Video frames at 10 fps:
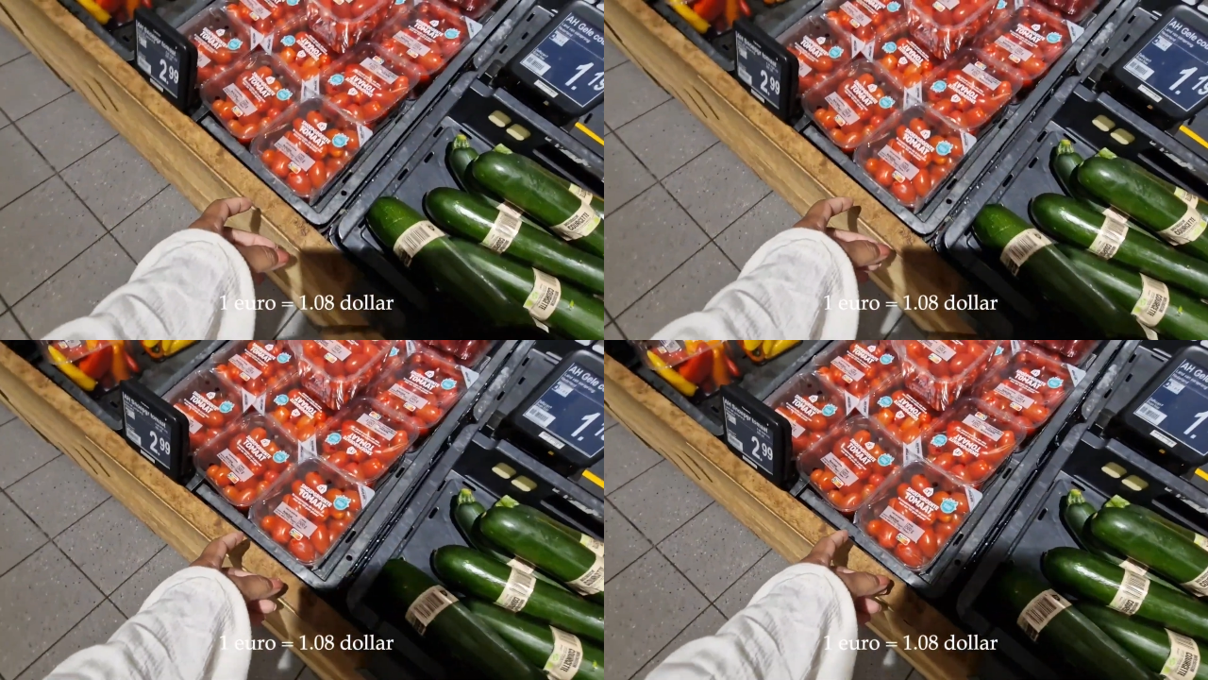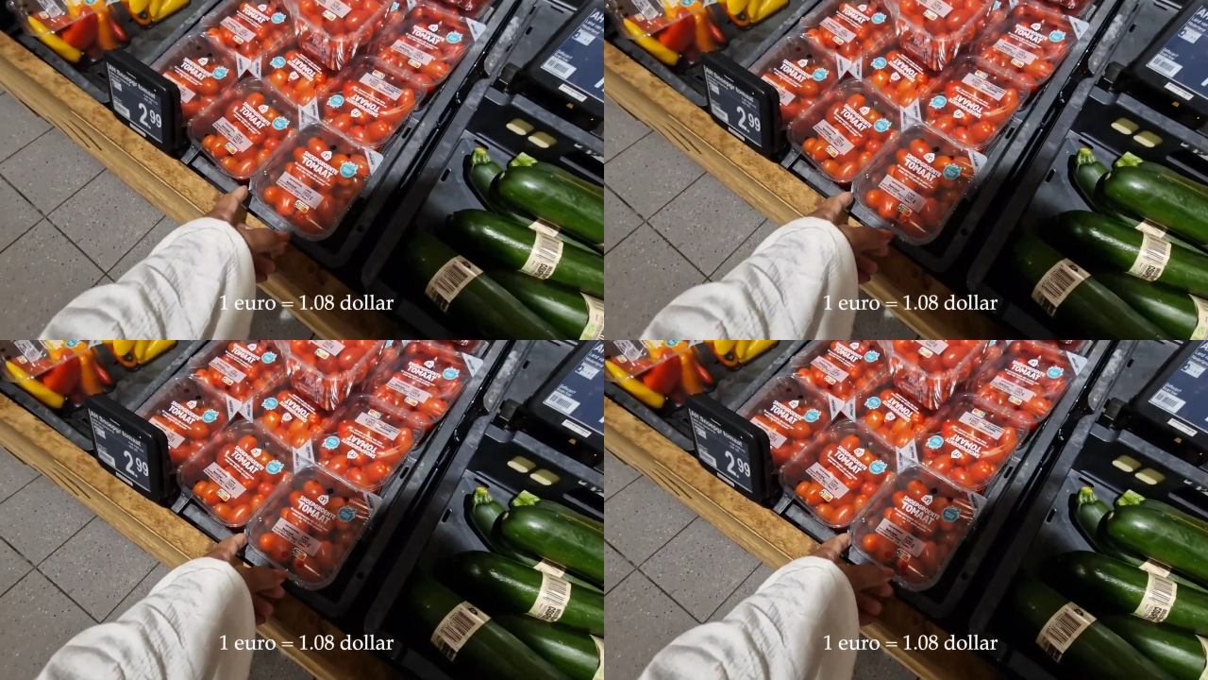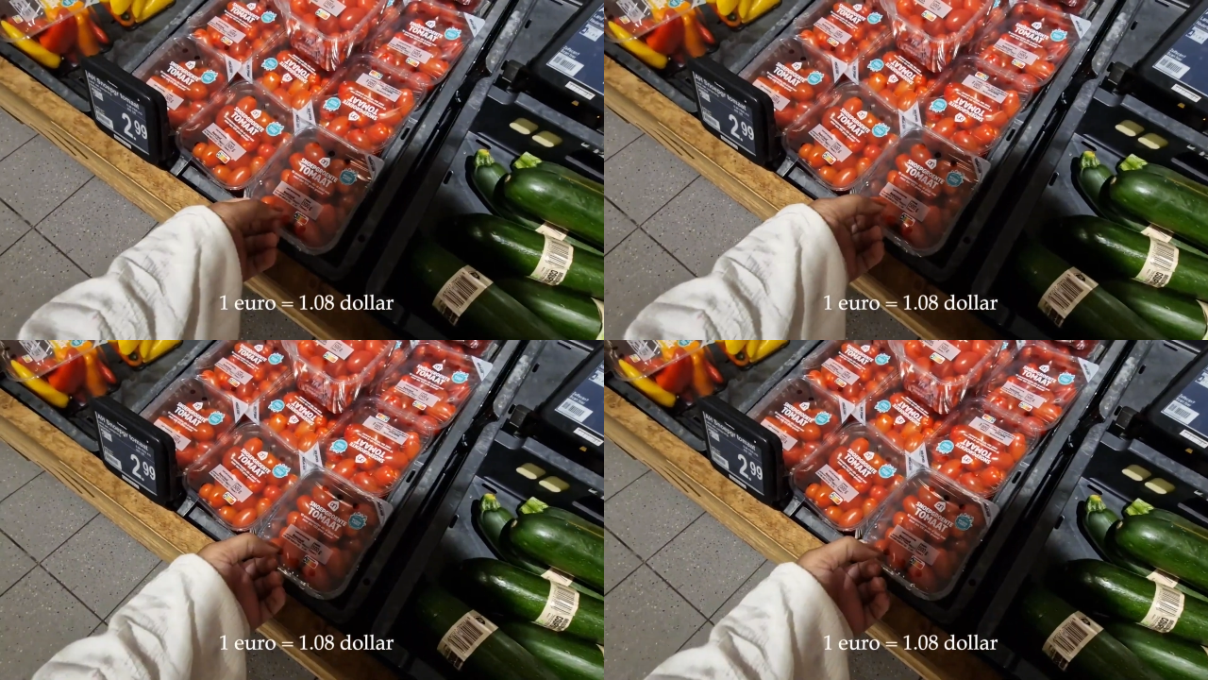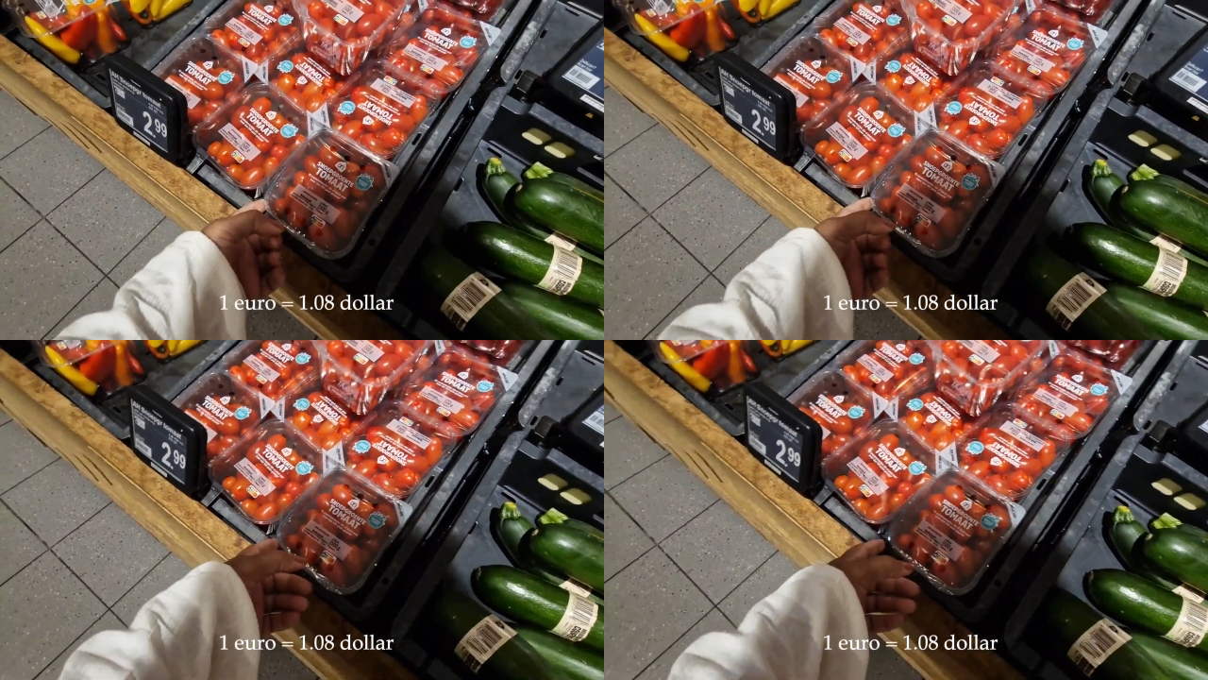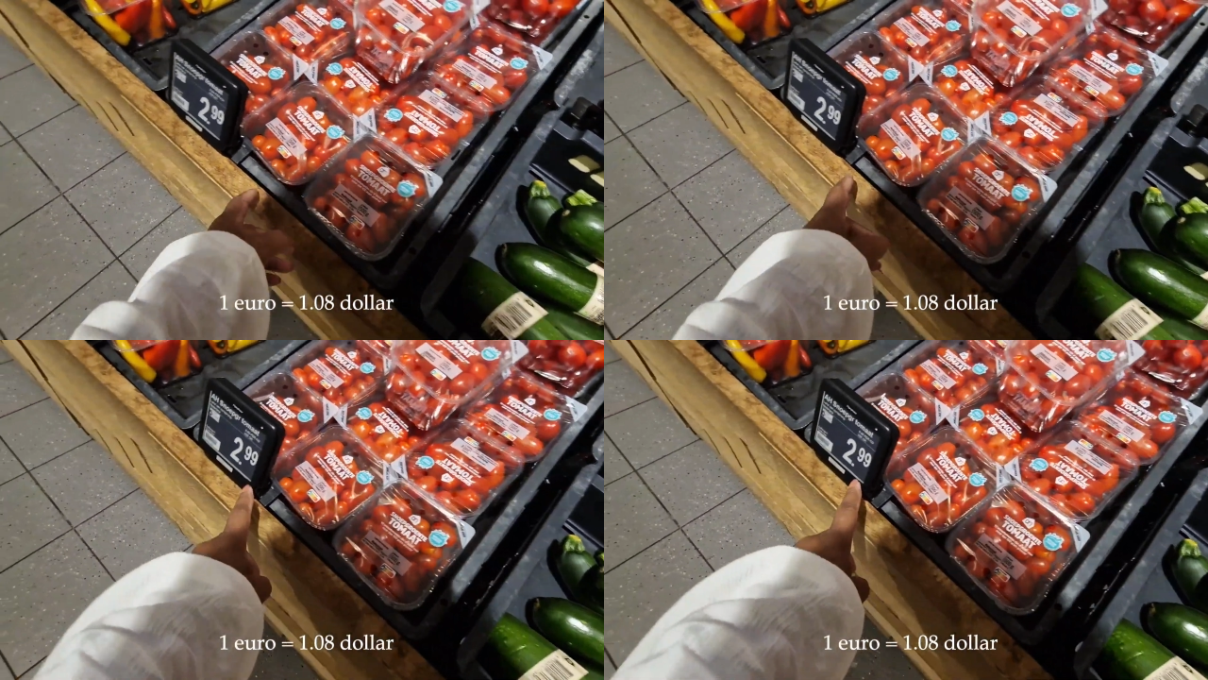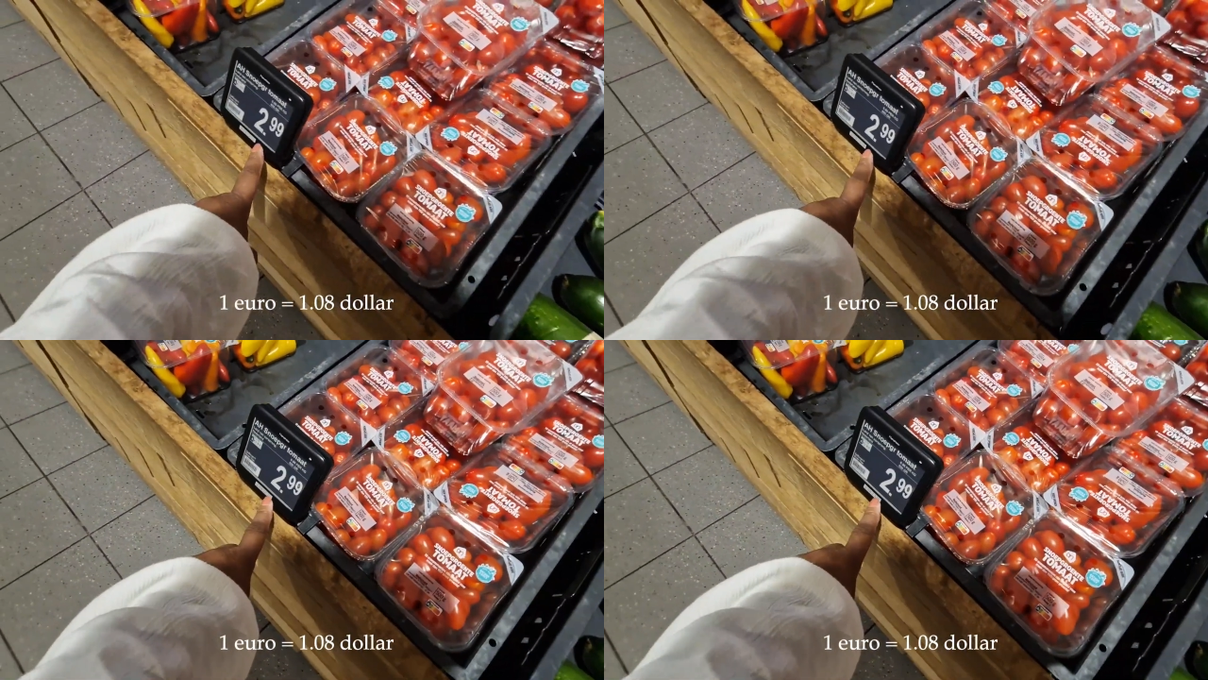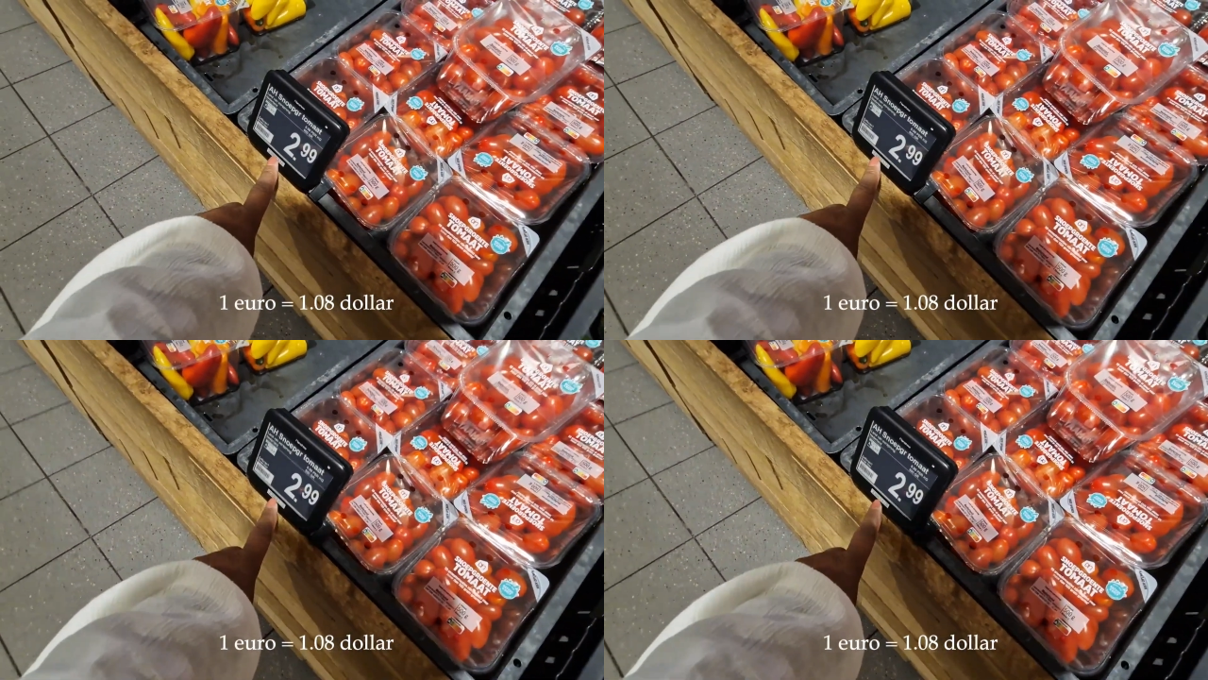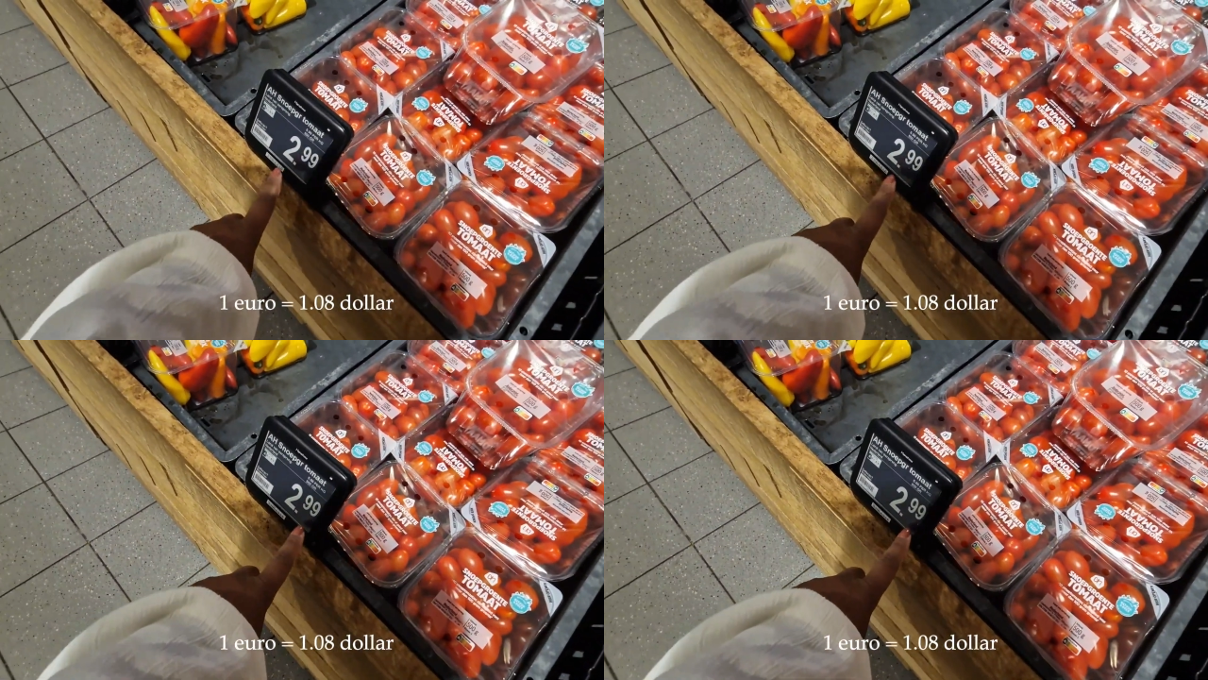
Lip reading: [unreadable: no face in view]